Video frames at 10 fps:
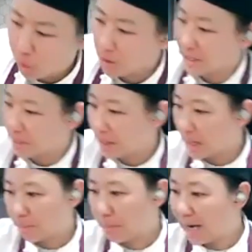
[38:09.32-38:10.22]
for something
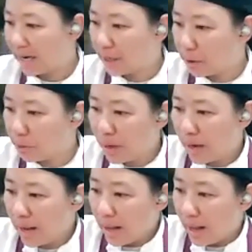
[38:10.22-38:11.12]
like pie dough,
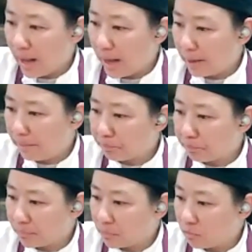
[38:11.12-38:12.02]

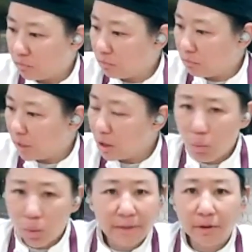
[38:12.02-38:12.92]
you know,
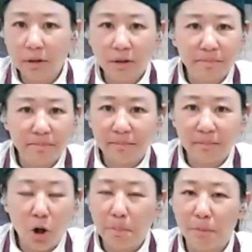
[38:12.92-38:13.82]
whatever
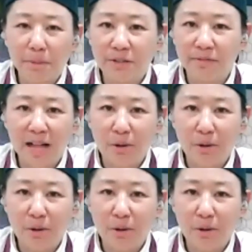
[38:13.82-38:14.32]
all-purpose